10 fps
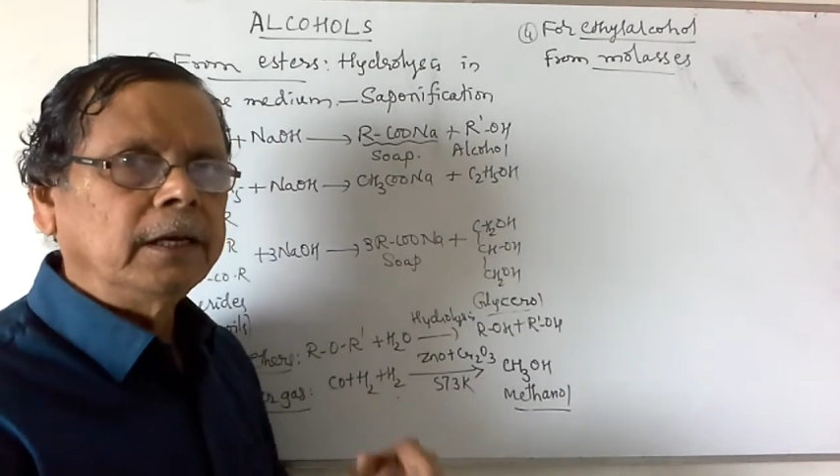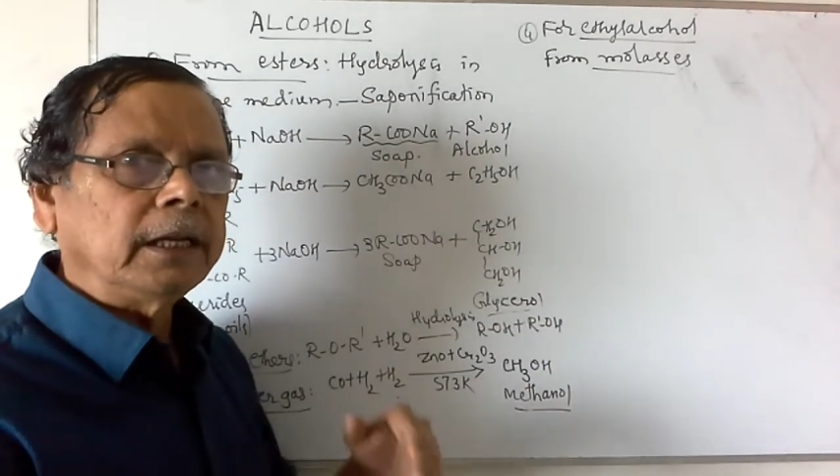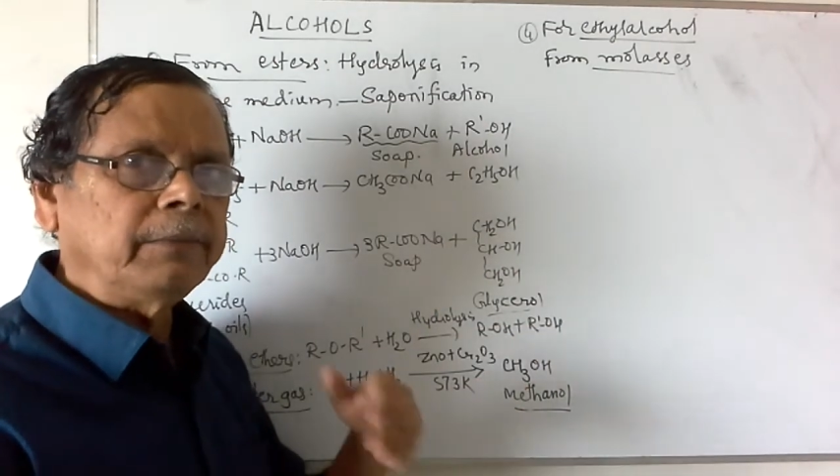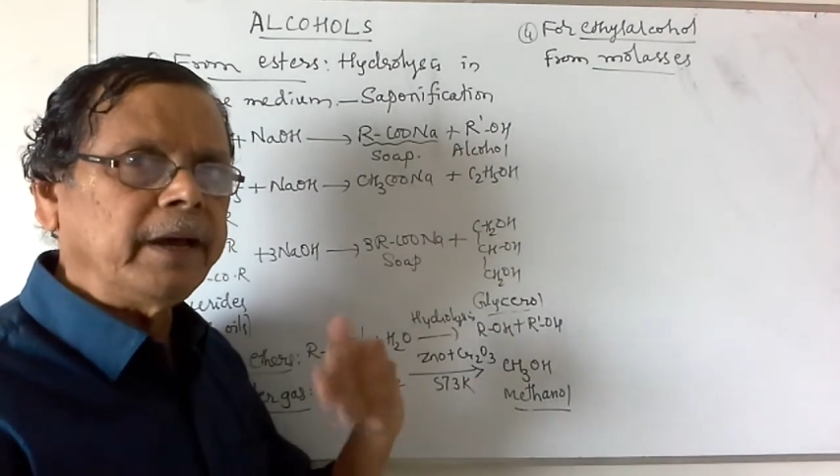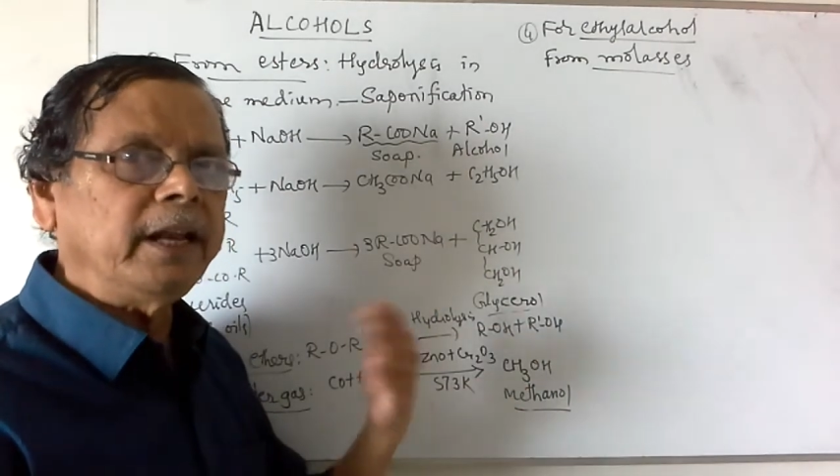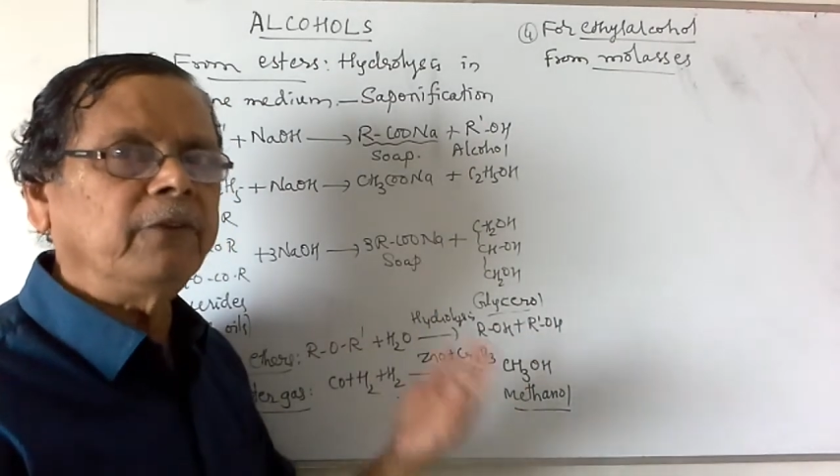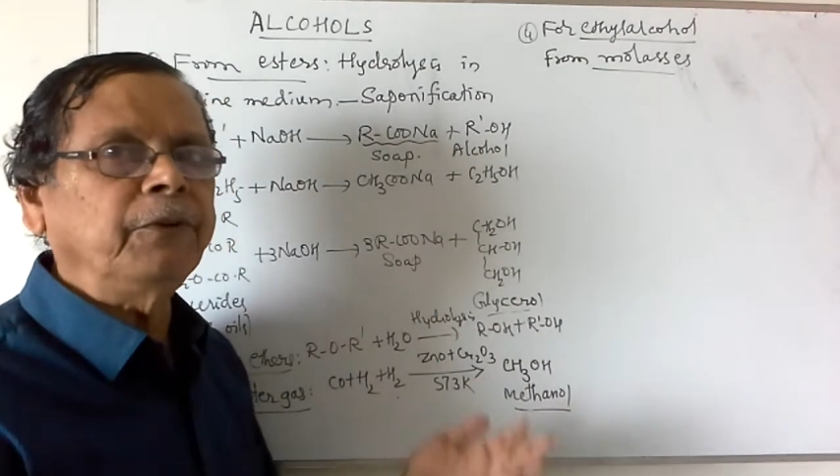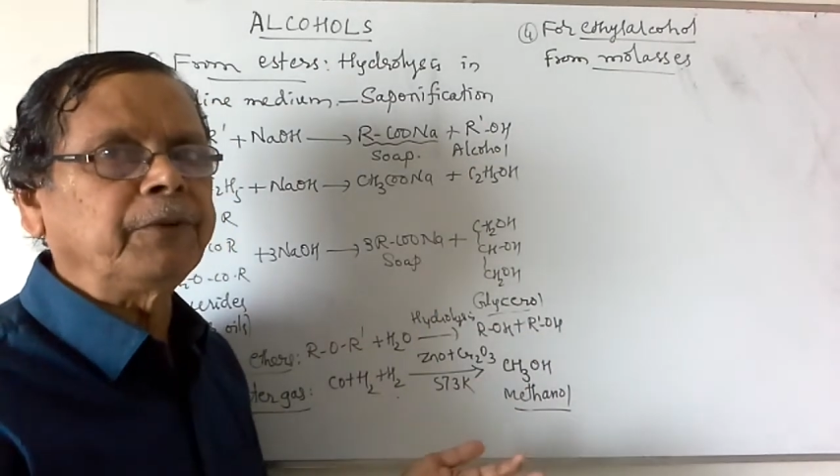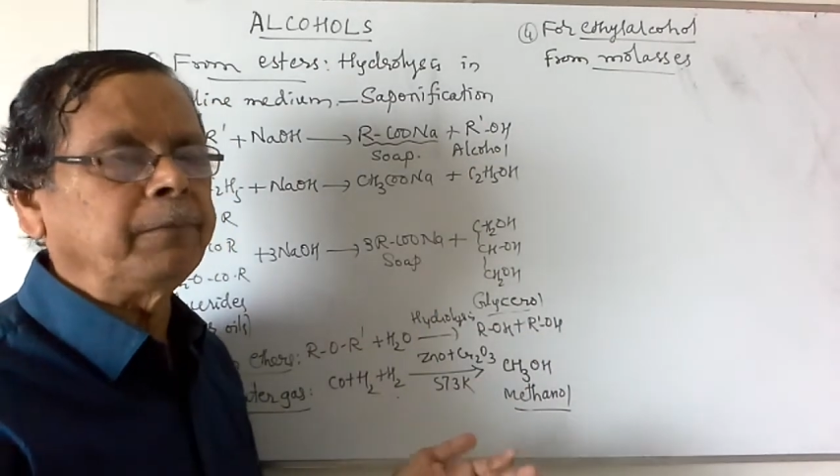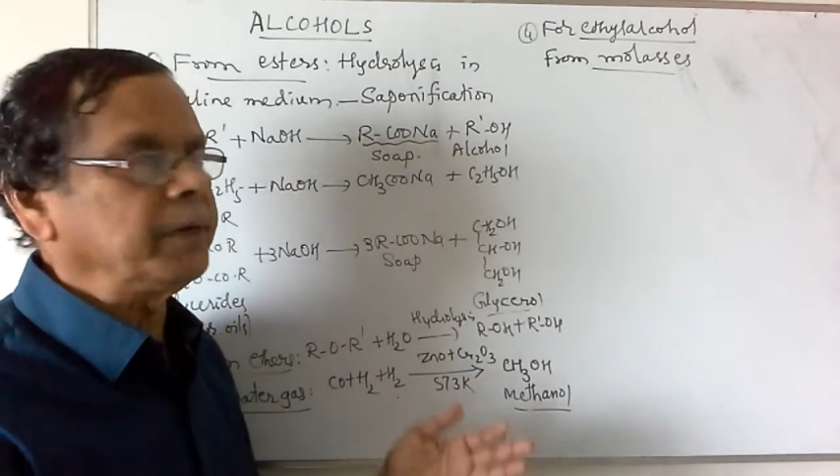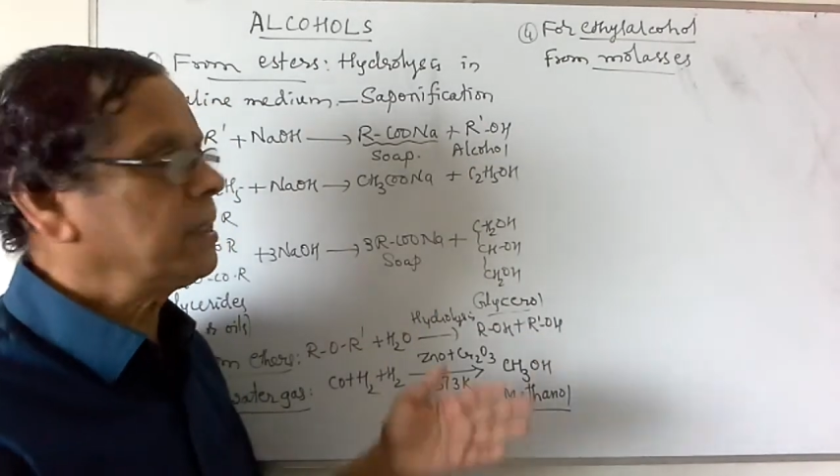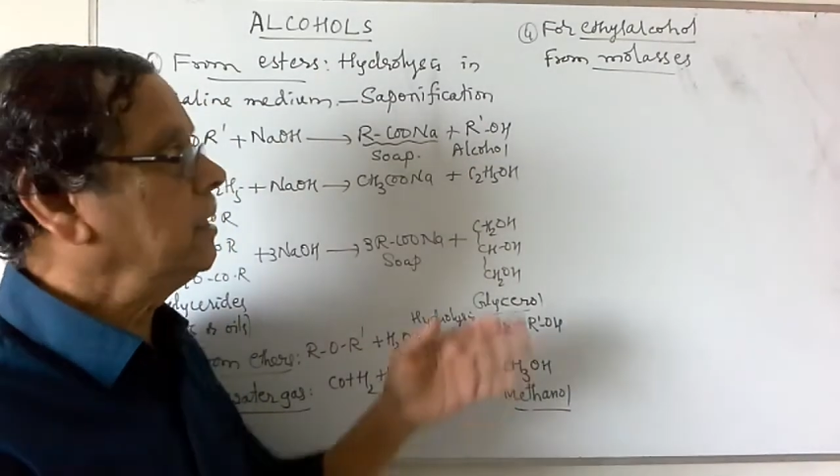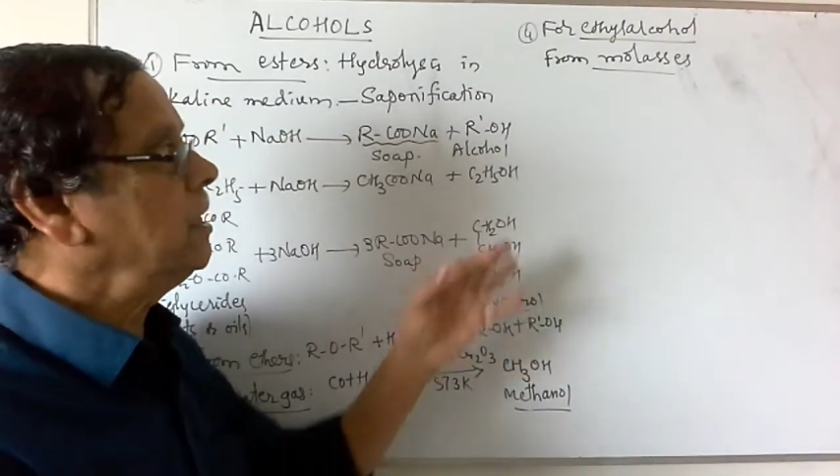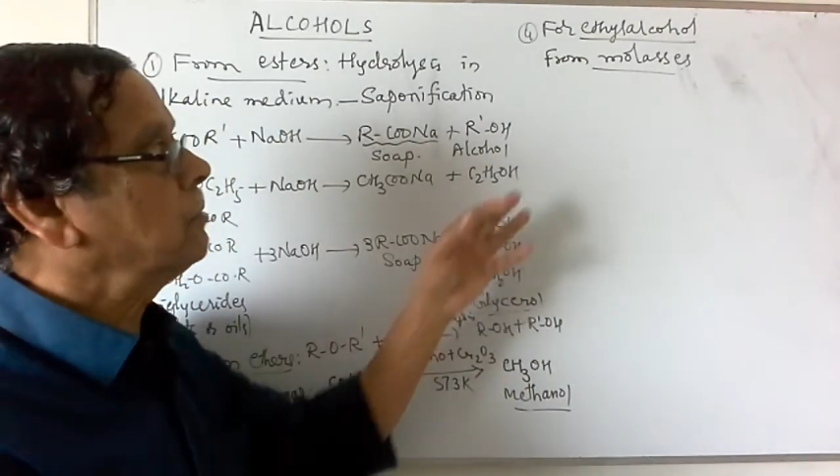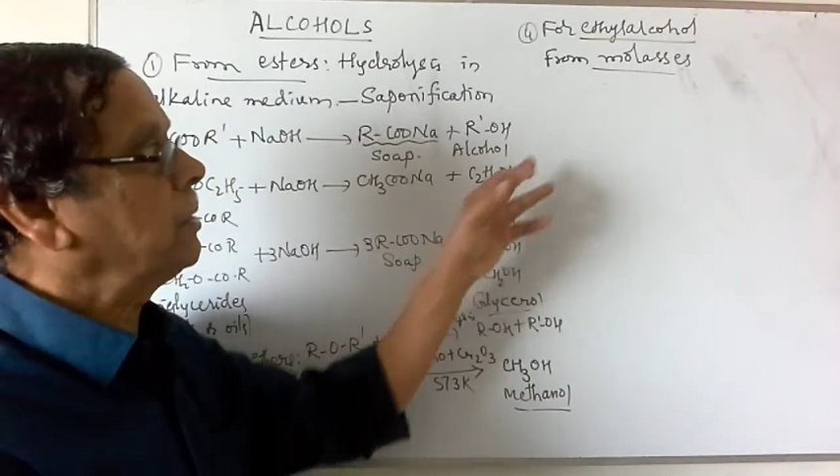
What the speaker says: Remaining 50% is